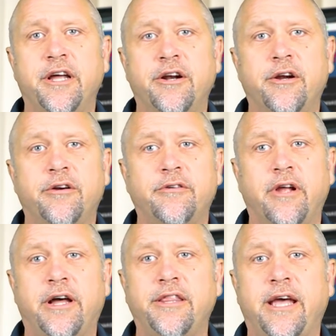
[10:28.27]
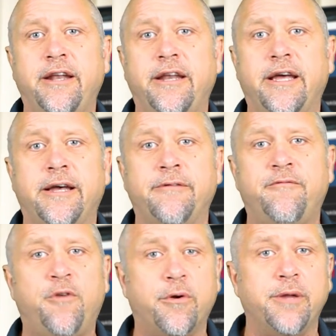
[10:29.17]
on that
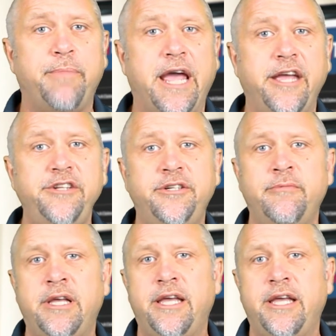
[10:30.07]
Florida page.